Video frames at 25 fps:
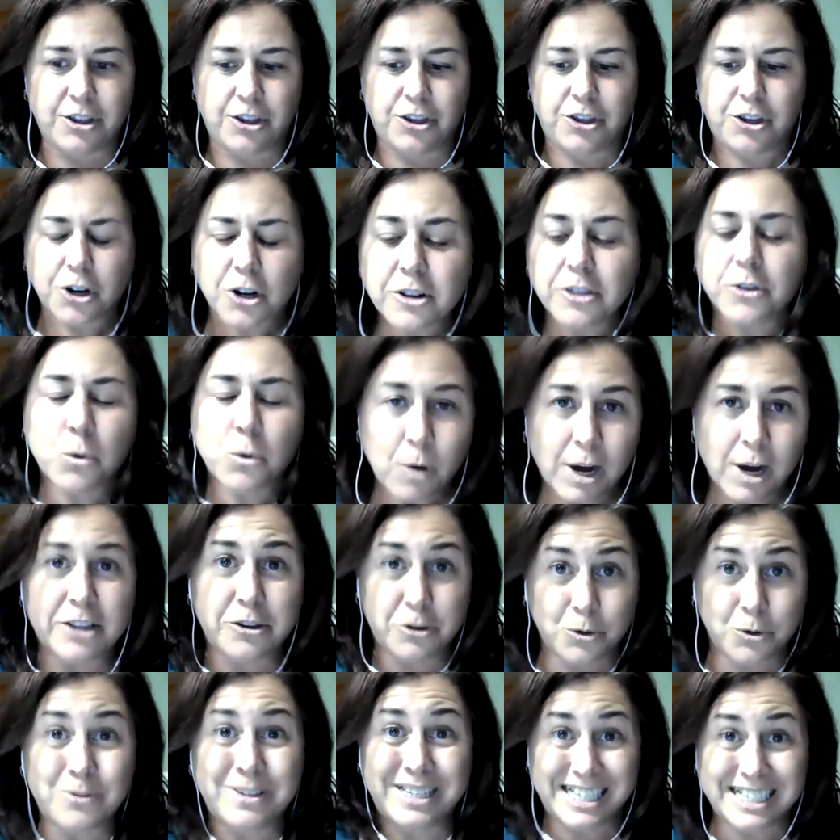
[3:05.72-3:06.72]
you're the one
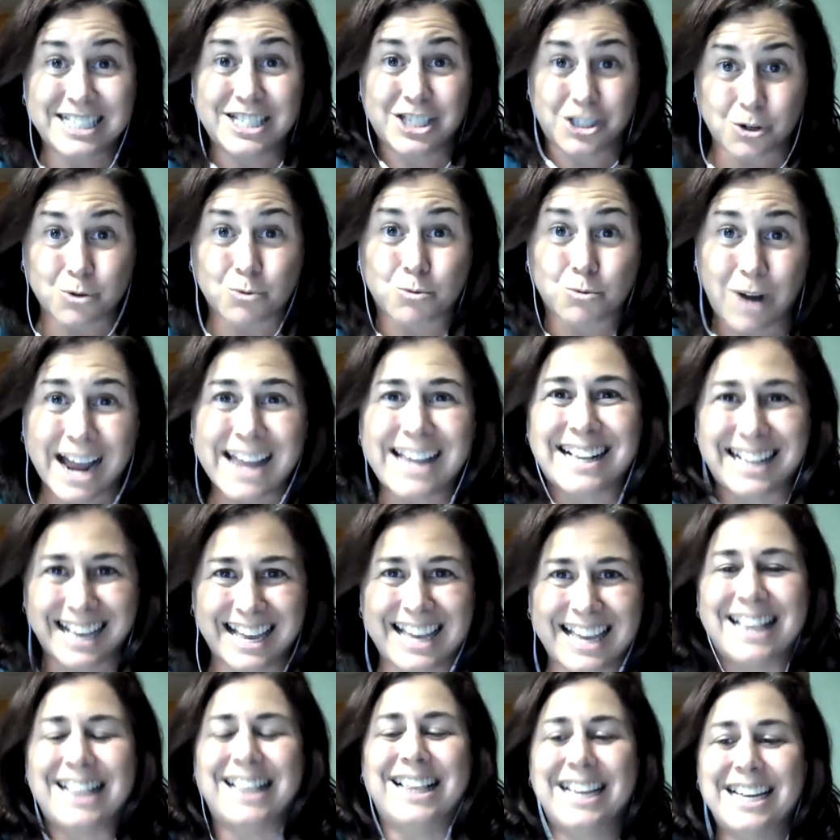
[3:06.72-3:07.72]
who needs to write
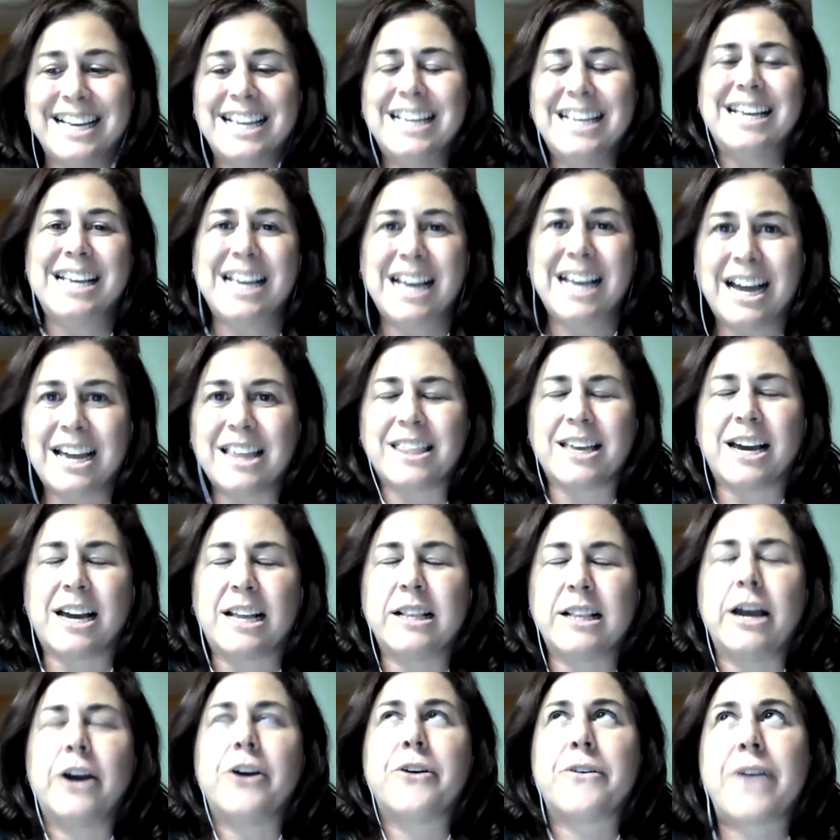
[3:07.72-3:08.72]
it, I
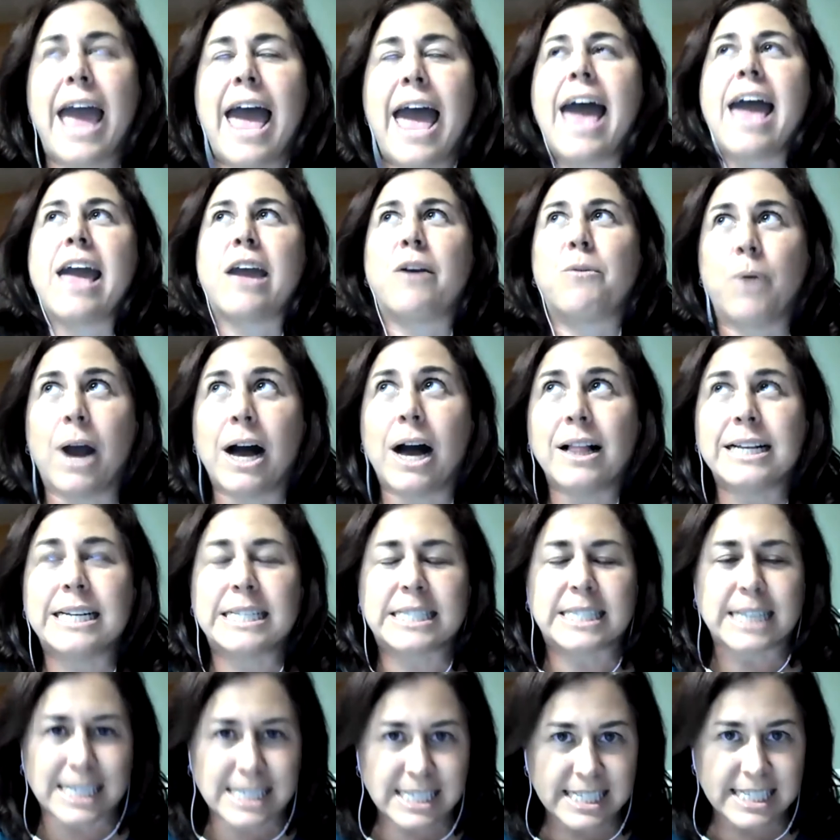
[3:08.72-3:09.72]
thought, okay, well,
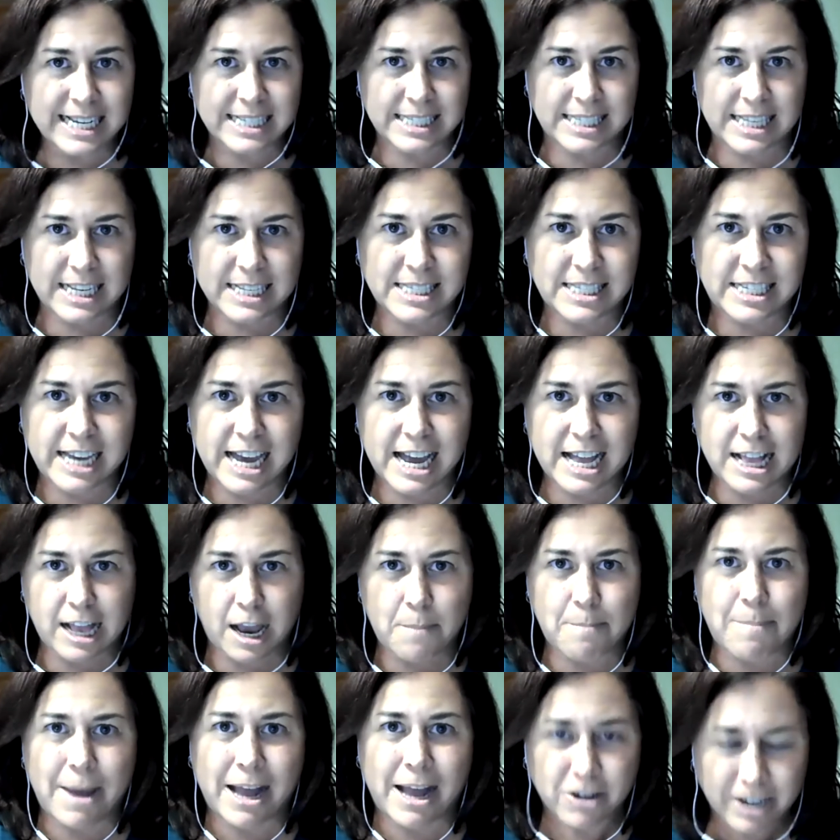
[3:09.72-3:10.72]
it doesn't exist yet.
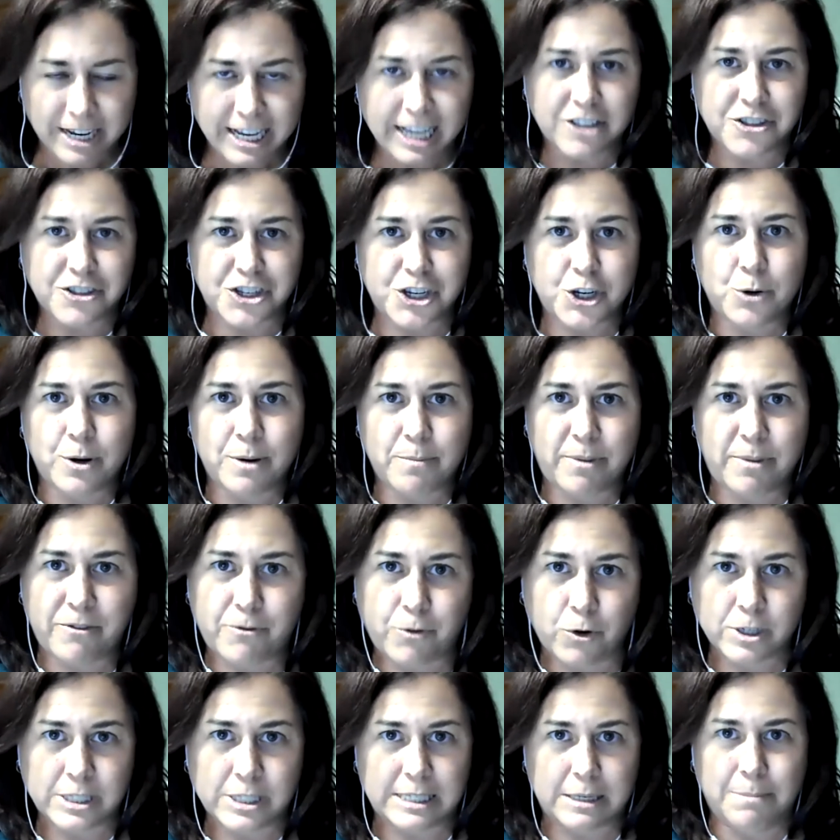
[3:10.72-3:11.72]
I better get to it
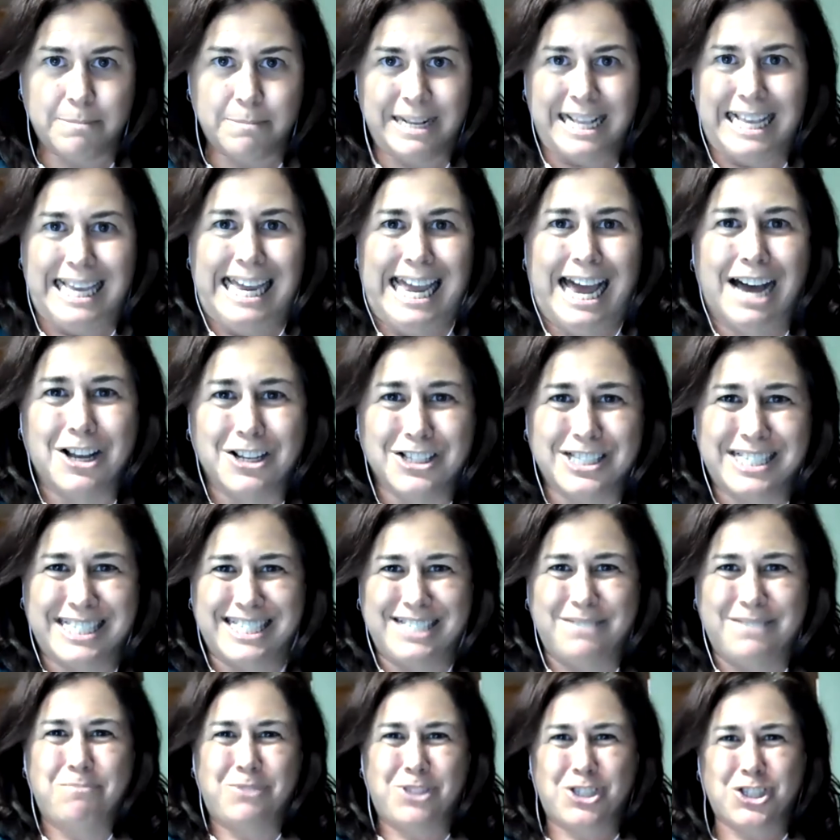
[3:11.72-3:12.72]
before somebody
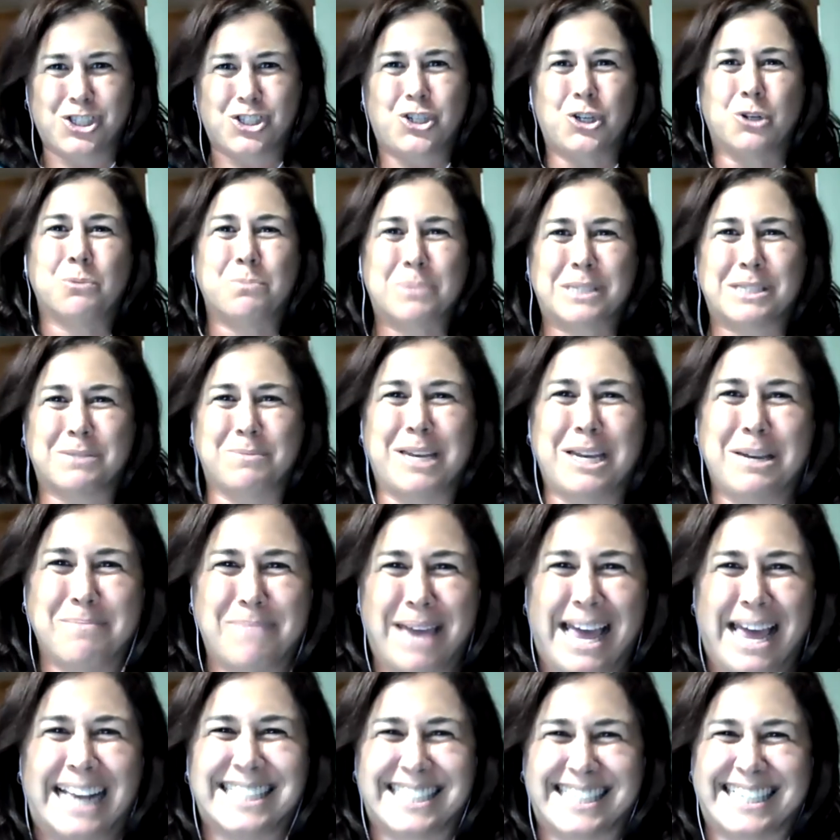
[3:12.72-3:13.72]
else scoops me,
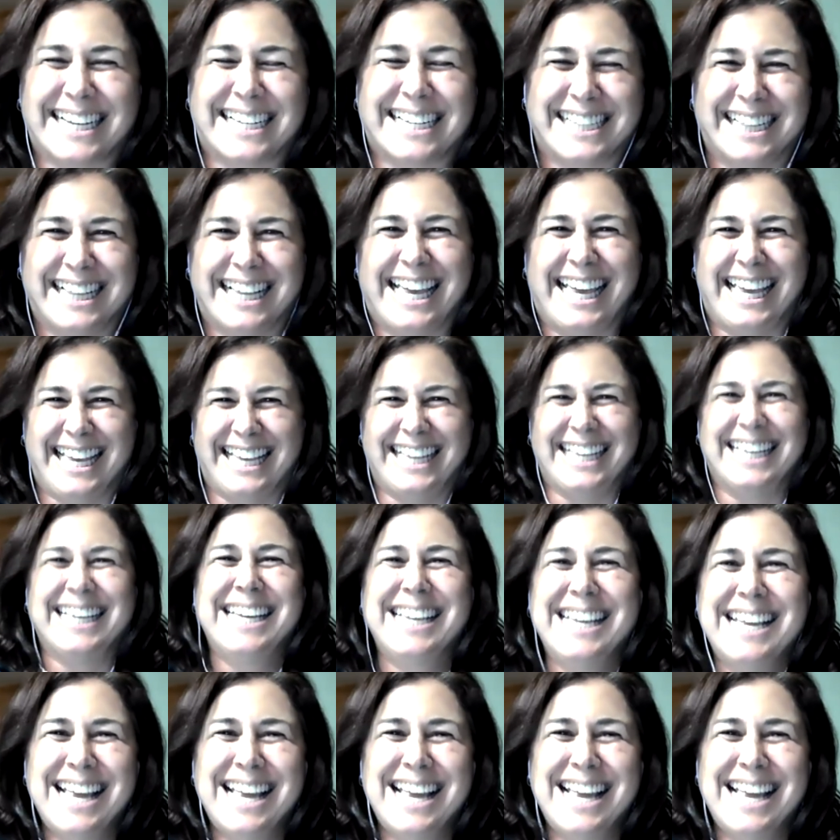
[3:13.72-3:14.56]
basically.